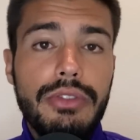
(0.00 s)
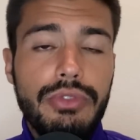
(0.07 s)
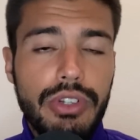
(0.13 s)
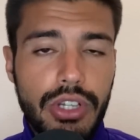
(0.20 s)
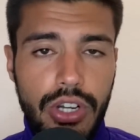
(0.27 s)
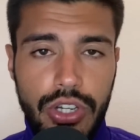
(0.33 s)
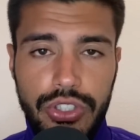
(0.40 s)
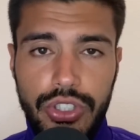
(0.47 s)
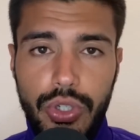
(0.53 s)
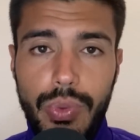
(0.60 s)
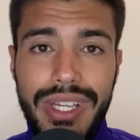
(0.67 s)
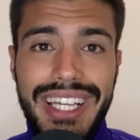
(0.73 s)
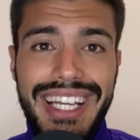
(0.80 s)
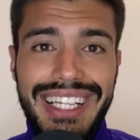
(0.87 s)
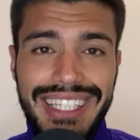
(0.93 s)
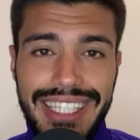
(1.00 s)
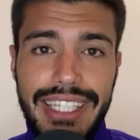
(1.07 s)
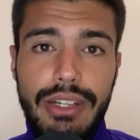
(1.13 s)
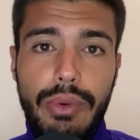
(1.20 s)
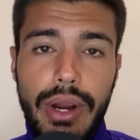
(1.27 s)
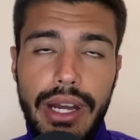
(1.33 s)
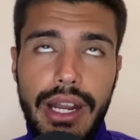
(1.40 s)
for the Costa Rican League
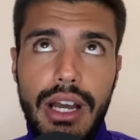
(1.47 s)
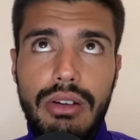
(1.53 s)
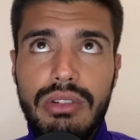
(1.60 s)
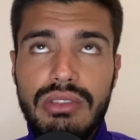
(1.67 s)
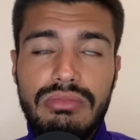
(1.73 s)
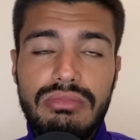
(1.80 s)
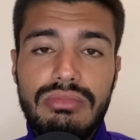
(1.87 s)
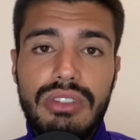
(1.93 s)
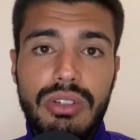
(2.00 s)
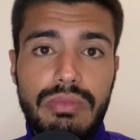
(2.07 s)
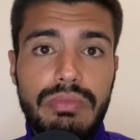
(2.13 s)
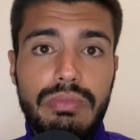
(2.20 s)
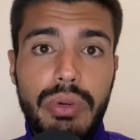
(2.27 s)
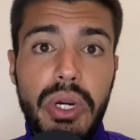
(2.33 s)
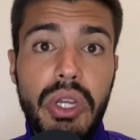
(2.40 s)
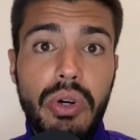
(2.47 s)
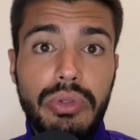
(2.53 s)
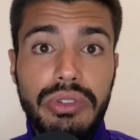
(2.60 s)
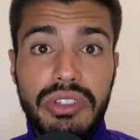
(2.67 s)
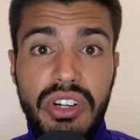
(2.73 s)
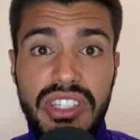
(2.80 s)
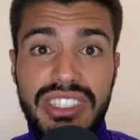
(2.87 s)
right now, and they're pretty old
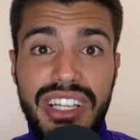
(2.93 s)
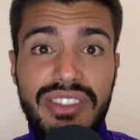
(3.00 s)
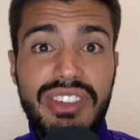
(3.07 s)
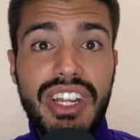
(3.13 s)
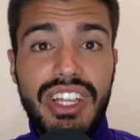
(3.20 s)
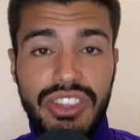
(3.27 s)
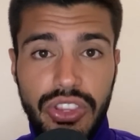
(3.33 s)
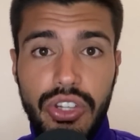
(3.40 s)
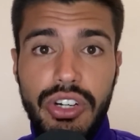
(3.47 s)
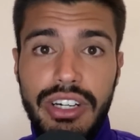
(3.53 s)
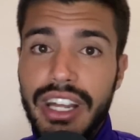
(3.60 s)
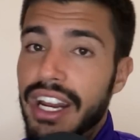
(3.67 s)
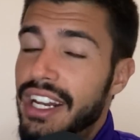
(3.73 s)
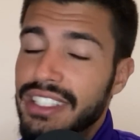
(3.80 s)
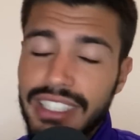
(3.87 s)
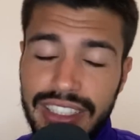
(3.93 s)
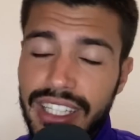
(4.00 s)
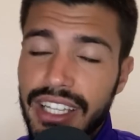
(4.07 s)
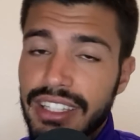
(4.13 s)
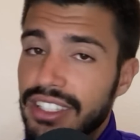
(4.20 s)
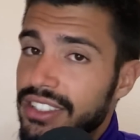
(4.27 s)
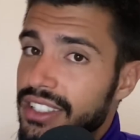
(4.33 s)
37 and 39. As I
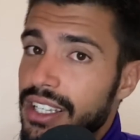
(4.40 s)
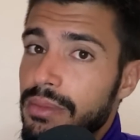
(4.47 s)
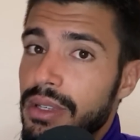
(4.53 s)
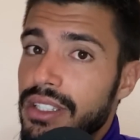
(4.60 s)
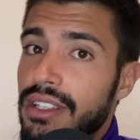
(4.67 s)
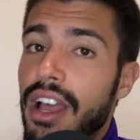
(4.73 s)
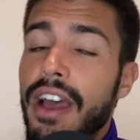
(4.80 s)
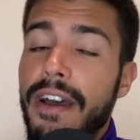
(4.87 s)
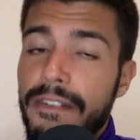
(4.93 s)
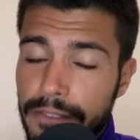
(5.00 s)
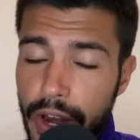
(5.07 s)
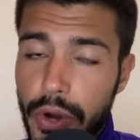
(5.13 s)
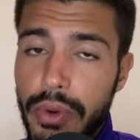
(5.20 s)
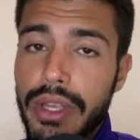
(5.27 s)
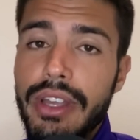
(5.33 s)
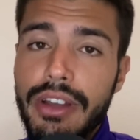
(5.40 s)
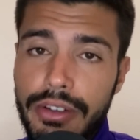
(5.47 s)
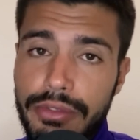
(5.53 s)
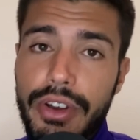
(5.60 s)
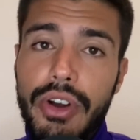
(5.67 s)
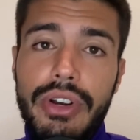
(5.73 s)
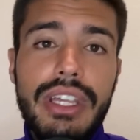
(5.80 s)
said, this team is very,
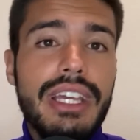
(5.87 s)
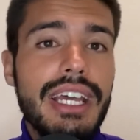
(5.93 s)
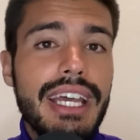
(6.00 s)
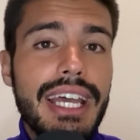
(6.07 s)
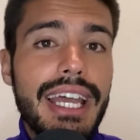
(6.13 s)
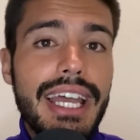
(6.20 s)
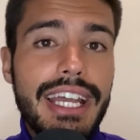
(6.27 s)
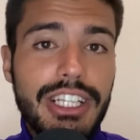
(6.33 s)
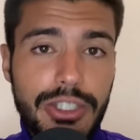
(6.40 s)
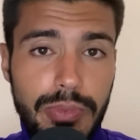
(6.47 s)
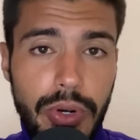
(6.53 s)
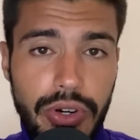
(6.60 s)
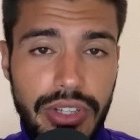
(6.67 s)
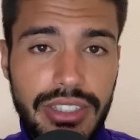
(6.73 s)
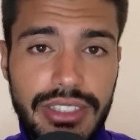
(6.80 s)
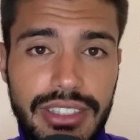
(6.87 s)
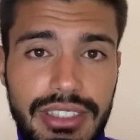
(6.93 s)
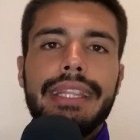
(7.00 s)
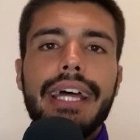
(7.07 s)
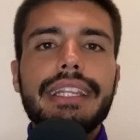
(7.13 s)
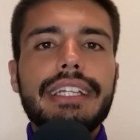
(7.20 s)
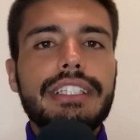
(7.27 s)
very experienced.
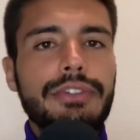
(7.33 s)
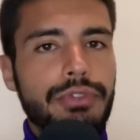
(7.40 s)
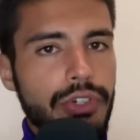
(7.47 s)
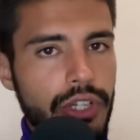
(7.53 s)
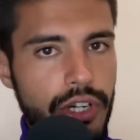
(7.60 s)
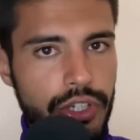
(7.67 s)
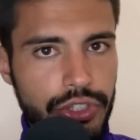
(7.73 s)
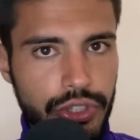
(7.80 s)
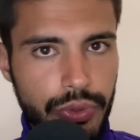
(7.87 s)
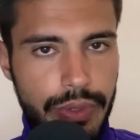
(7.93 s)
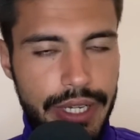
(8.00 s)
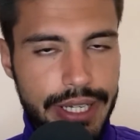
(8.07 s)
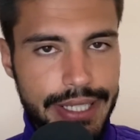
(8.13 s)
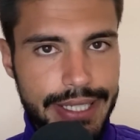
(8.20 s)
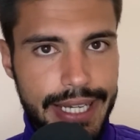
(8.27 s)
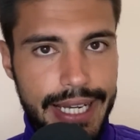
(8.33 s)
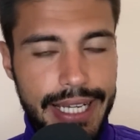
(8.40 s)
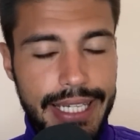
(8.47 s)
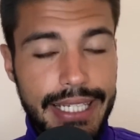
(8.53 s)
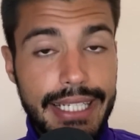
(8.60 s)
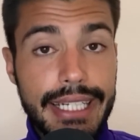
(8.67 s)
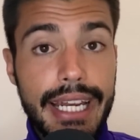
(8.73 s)
That does it for the Costa Rica
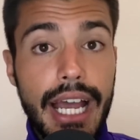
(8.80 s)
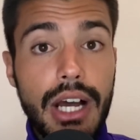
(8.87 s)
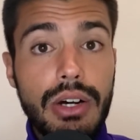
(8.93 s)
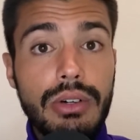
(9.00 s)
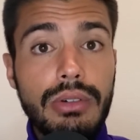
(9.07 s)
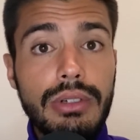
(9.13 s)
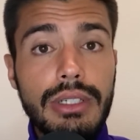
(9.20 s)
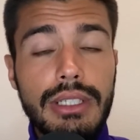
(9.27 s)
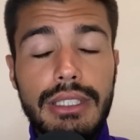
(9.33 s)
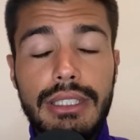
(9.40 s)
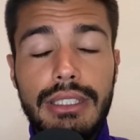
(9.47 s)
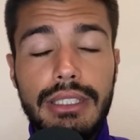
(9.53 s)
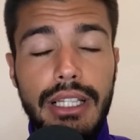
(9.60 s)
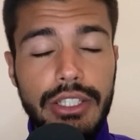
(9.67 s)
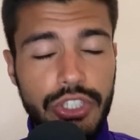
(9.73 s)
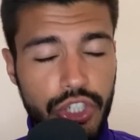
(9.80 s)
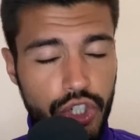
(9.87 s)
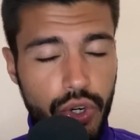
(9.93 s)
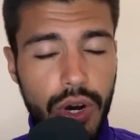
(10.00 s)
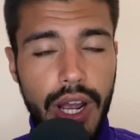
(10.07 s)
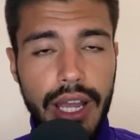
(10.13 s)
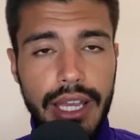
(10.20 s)
side. Now, let's
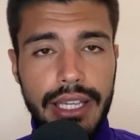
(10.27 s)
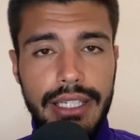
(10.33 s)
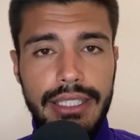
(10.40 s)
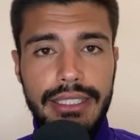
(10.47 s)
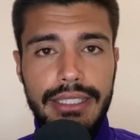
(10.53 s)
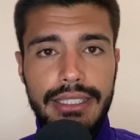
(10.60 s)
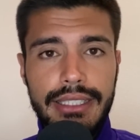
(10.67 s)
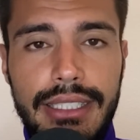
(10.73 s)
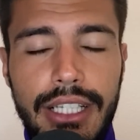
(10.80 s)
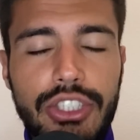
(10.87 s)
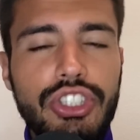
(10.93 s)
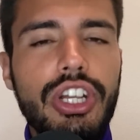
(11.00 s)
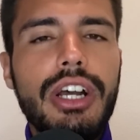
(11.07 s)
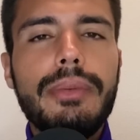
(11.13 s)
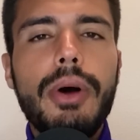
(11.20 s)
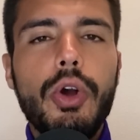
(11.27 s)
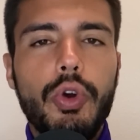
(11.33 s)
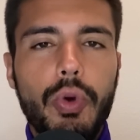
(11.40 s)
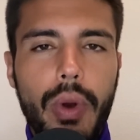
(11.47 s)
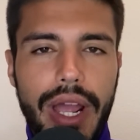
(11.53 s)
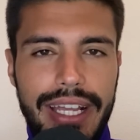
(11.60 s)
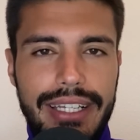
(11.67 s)
try. Let's talk about
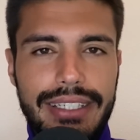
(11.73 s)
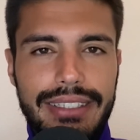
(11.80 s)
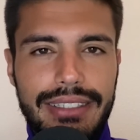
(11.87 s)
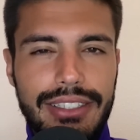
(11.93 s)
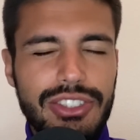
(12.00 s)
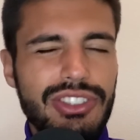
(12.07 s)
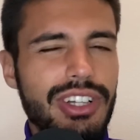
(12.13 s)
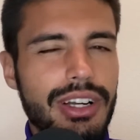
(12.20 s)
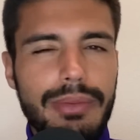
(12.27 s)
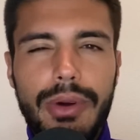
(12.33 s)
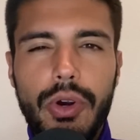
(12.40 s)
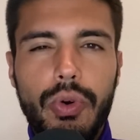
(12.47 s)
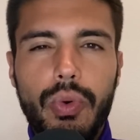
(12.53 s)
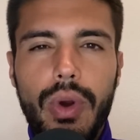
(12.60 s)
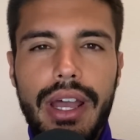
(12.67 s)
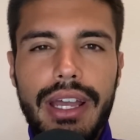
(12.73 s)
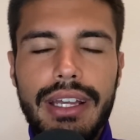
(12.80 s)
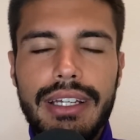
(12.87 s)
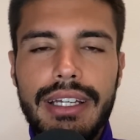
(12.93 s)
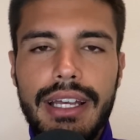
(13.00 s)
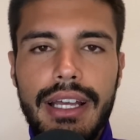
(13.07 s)
Greg. Let's talk about Greg.